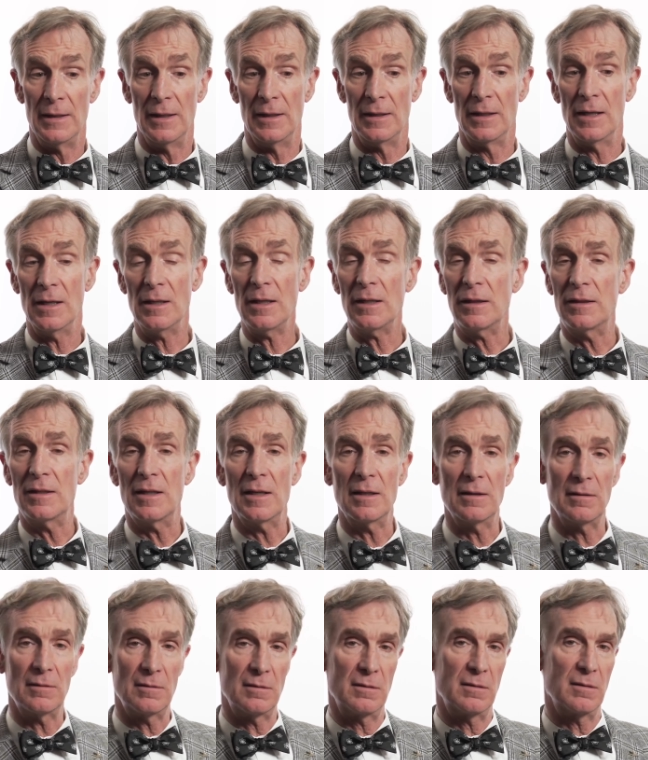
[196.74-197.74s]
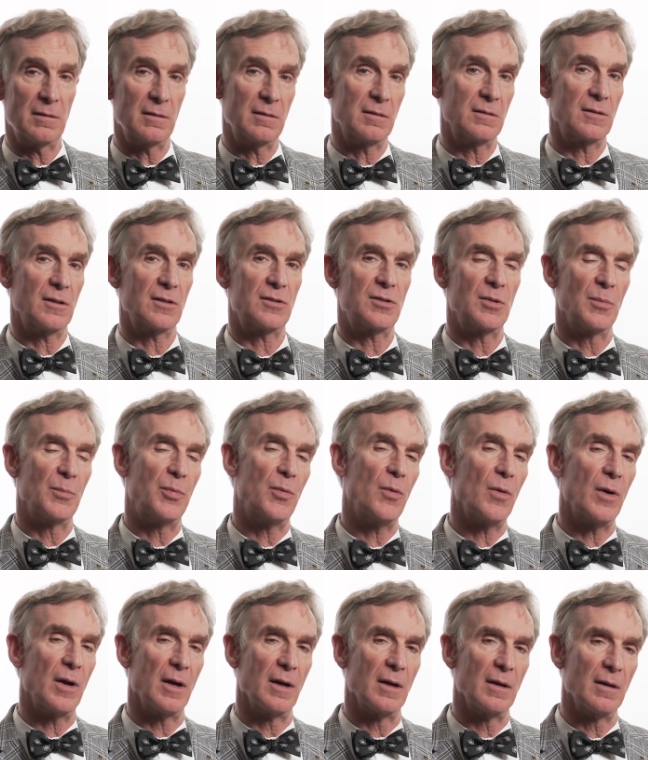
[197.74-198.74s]
And the other thing, just
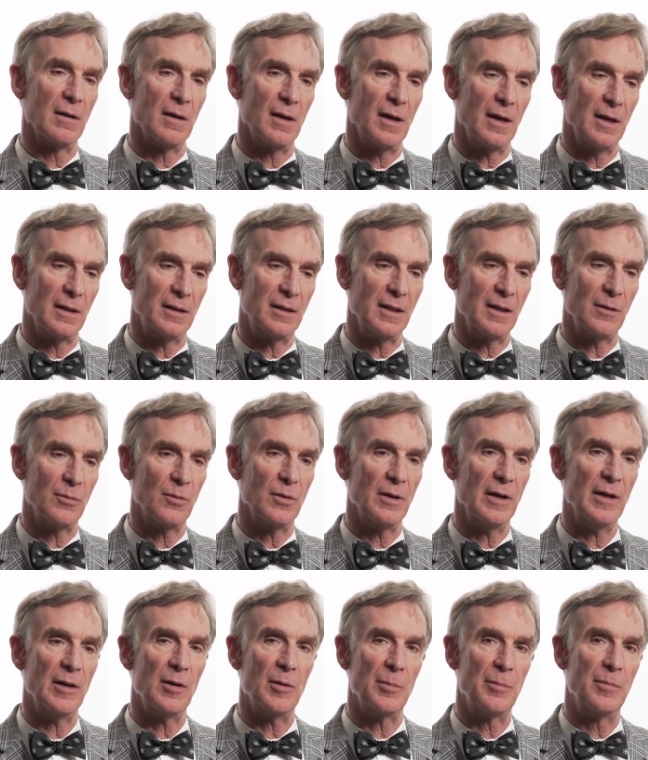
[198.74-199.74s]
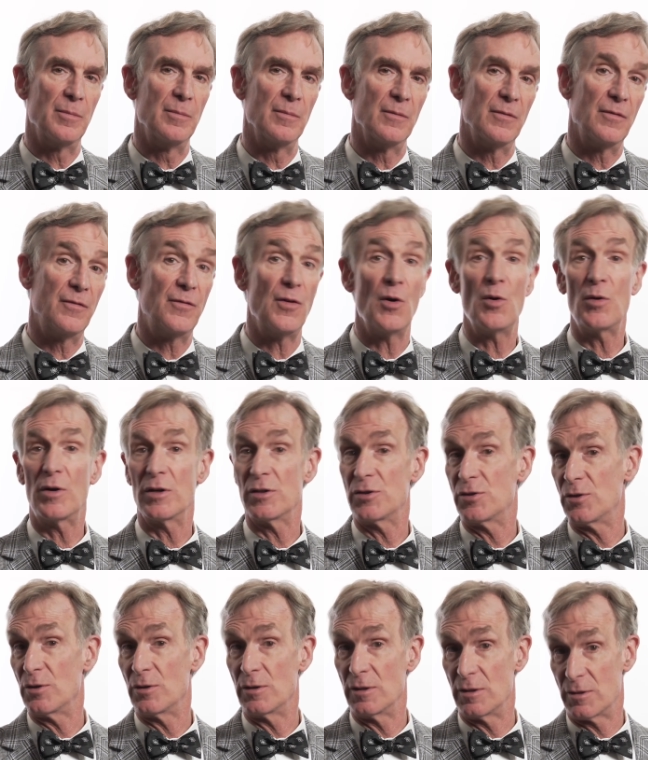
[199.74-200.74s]
important, I think will help
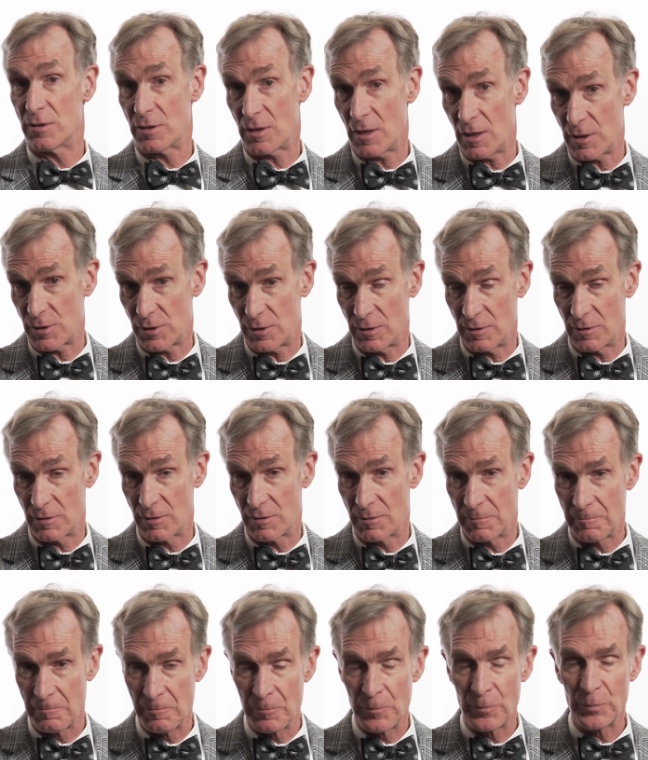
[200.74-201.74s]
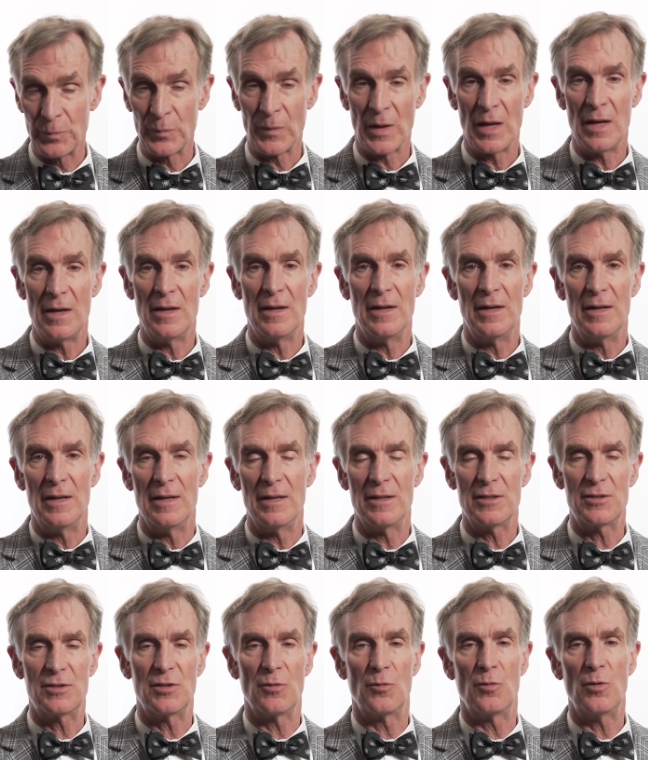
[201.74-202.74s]
focus your discussions,
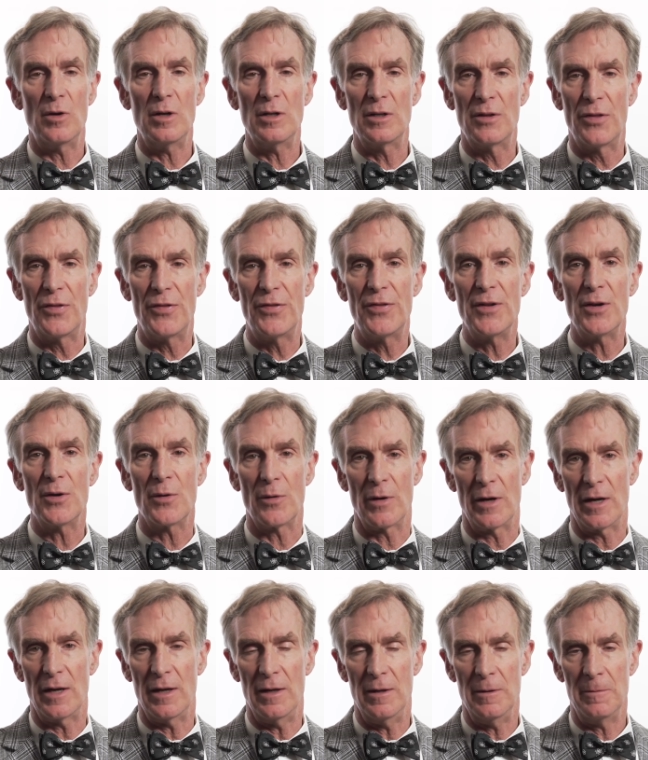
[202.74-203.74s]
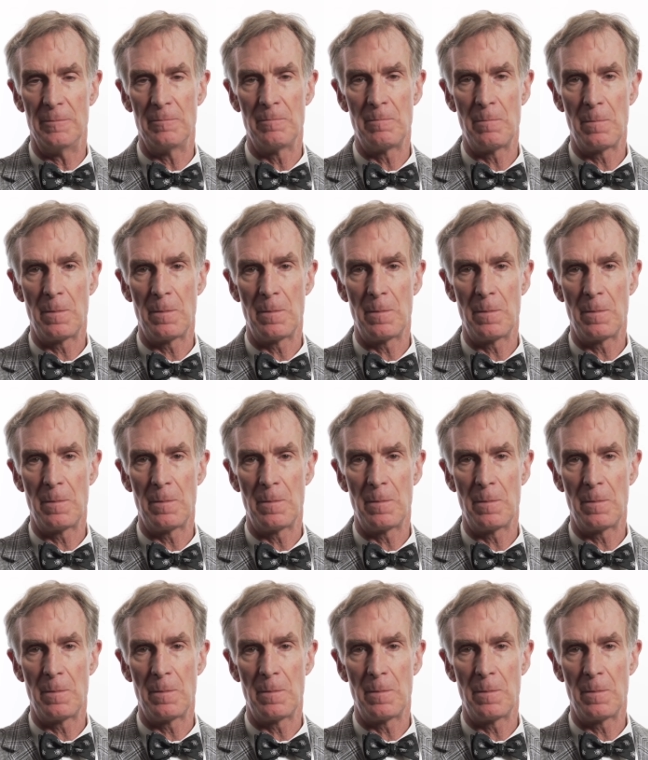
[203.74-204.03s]
is the word theory.